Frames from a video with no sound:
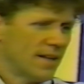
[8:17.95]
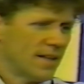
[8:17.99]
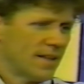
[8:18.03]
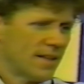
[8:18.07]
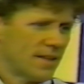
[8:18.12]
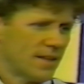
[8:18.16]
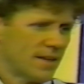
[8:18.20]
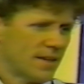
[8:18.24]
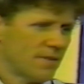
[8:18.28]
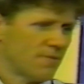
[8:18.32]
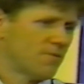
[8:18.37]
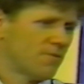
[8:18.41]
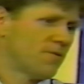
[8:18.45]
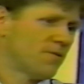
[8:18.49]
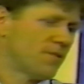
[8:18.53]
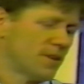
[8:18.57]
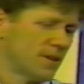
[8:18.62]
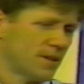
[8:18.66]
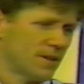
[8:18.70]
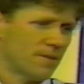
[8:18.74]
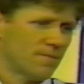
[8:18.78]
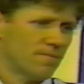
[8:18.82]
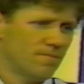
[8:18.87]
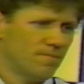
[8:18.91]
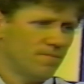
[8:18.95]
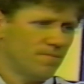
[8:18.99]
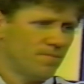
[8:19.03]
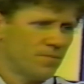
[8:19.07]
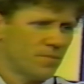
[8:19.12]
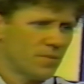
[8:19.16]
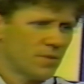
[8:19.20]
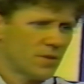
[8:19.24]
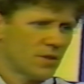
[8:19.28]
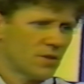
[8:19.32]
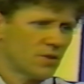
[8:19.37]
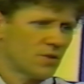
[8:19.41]
They've
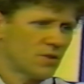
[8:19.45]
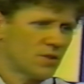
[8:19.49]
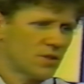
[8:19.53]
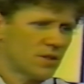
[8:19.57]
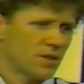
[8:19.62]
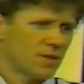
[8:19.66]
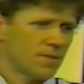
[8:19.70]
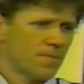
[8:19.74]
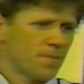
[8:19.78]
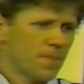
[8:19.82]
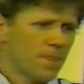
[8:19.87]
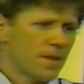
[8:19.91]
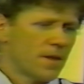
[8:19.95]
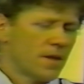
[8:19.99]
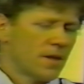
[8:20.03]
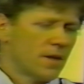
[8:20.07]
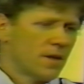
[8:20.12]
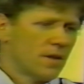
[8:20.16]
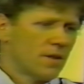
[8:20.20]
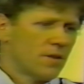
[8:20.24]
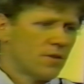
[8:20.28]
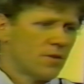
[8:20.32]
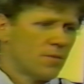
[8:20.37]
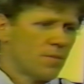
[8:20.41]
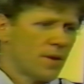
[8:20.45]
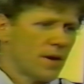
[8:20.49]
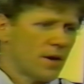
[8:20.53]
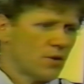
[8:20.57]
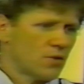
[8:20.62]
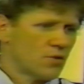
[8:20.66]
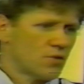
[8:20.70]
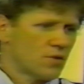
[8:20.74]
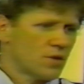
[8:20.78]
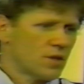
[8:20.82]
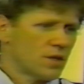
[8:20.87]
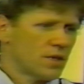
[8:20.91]
the
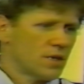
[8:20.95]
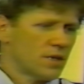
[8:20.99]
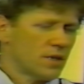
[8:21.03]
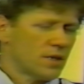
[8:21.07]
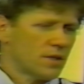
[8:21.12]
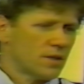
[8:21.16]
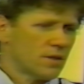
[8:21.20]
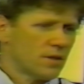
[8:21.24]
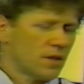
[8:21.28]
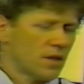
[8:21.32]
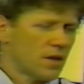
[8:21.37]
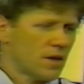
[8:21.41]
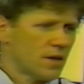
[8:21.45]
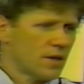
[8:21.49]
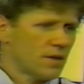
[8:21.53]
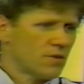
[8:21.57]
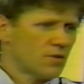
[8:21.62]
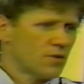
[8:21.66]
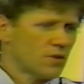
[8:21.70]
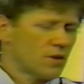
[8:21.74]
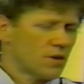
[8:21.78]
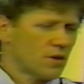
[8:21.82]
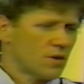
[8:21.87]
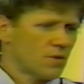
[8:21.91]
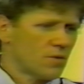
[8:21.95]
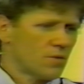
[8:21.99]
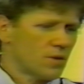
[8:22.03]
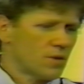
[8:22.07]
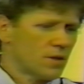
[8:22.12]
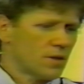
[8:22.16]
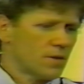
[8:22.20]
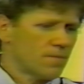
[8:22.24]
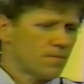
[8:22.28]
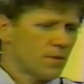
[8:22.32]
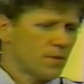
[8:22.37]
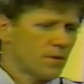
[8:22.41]
boundary lines are
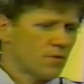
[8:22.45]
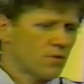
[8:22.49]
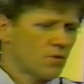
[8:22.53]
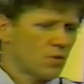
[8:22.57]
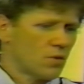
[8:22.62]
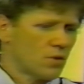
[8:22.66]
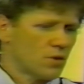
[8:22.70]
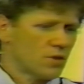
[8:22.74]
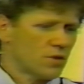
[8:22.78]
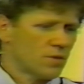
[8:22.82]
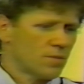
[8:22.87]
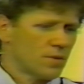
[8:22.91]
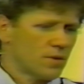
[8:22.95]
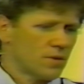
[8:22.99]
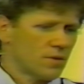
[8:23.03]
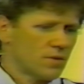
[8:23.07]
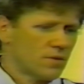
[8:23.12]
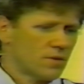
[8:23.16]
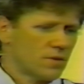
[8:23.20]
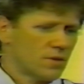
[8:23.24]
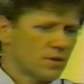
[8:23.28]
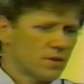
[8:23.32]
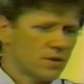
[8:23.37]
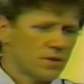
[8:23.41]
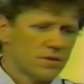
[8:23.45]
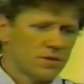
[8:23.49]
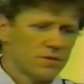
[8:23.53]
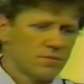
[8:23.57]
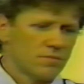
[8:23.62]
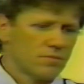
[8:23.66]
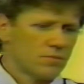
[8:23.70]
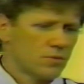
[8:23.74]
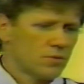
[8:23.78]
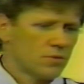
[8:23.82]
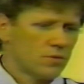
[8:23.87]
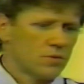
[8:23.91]
of course about
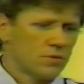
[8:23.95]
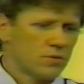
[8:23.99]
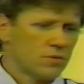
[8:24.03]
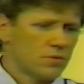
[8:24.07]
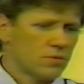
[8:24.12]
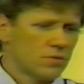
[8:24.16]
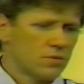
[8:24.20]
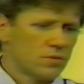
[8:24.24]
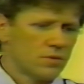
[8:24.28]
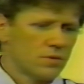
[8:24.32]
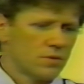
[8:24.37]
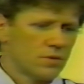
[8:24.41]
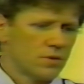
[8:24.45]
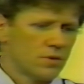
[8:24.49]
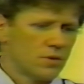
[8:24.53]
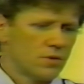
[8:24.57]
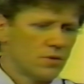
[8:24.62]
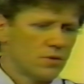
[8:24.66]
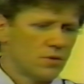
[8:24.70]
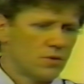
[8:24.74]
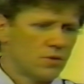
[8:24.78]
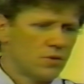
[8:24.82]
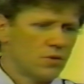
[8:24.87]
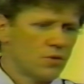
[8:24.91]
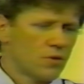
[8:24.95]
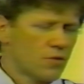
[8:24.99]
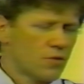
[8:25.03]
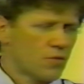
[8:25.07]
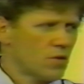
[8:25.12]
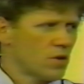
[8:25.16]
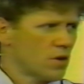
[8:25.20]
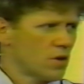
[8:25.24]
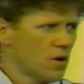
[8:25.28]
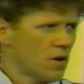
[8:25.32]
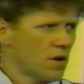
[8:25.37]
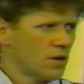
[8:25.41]
2 or
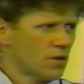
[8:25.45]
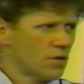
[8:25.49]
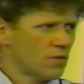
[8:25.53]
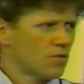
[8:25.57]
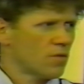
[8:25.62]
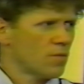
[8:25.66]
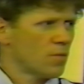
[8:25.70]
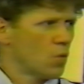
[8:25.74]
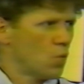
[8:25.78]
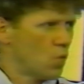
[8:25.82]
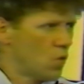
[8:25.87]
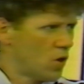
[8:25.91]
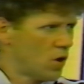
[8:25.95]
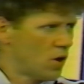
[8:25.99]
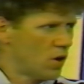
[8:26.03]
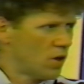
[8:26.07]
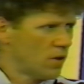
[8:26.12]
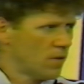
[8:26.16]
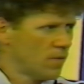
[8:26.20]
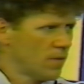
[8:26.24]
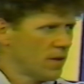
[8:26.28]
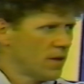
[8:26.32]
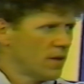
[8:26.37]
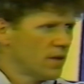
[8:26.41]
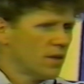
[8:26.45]
3 yards from the wall,